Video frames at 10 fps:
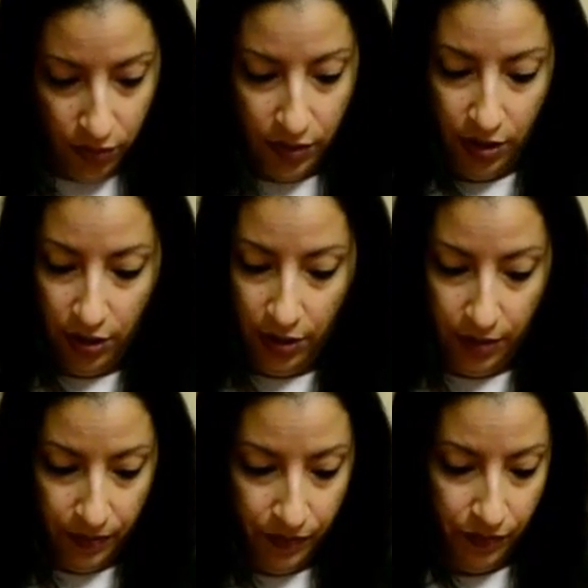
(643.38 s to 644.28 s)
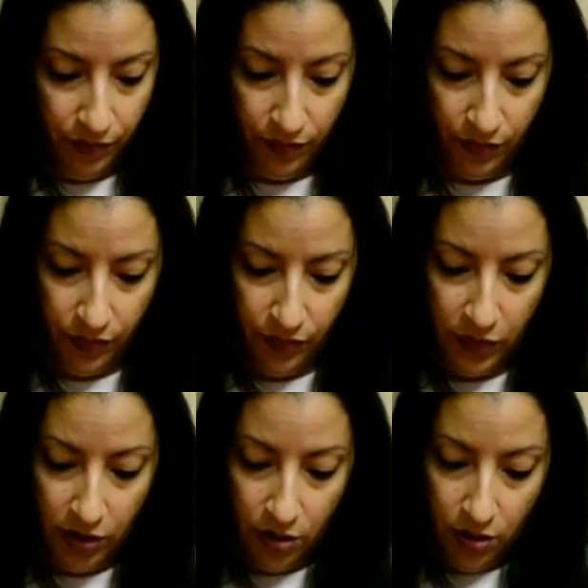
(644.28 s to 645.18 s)
Okay.
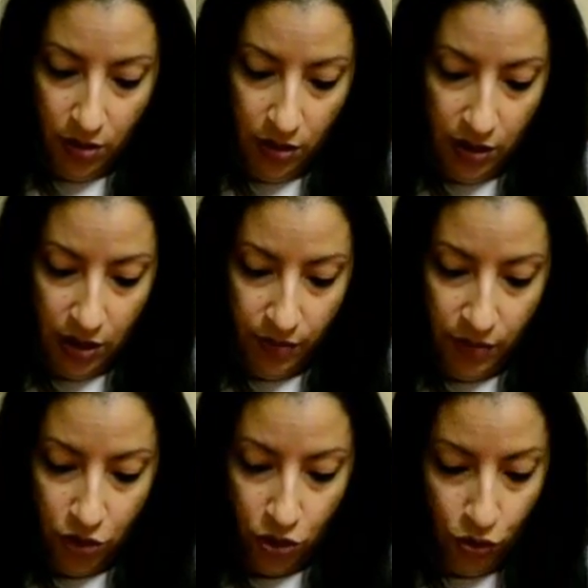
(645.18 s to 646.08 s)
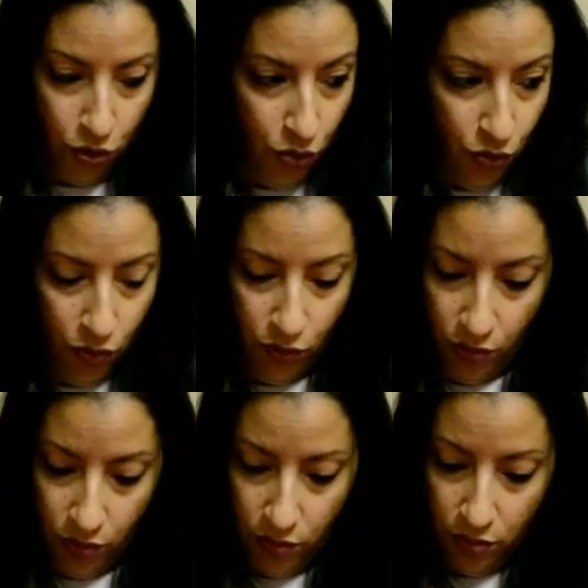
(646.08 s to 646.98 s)
And then I'm going to show you
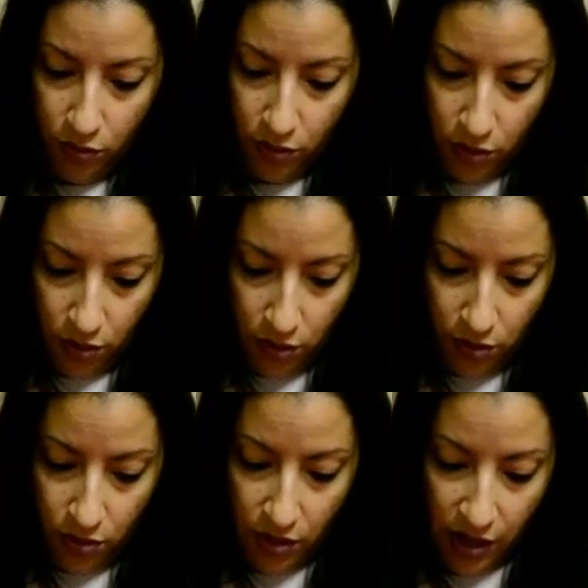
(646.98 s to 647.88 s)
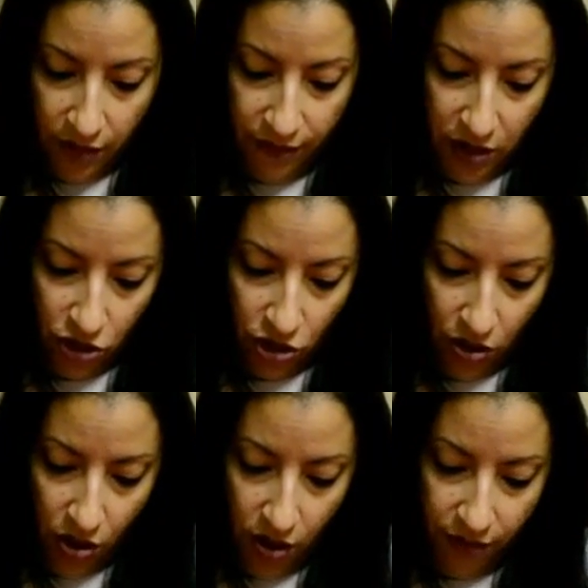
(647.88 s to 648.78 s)
how to finish it
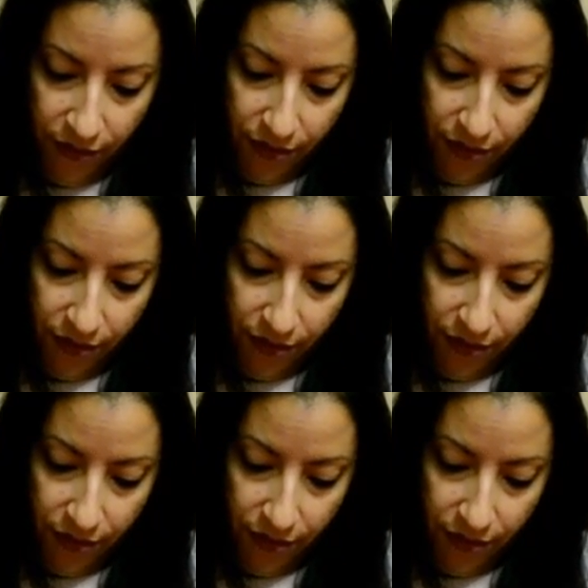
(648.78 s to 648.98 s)
off.